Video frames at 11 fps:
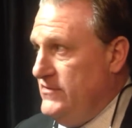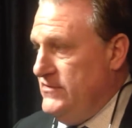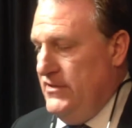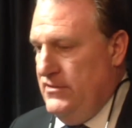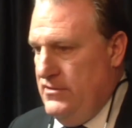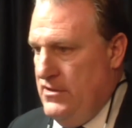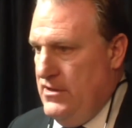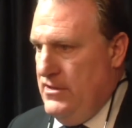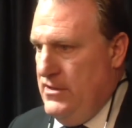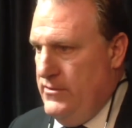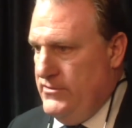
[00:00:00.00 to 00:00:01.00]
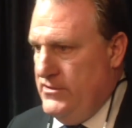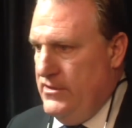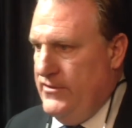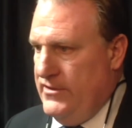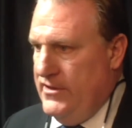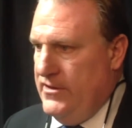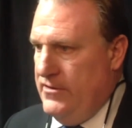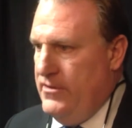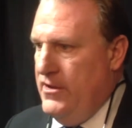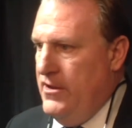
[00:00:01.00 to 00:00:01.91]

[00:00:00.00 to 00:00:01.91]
seen. Uh, that was another gear.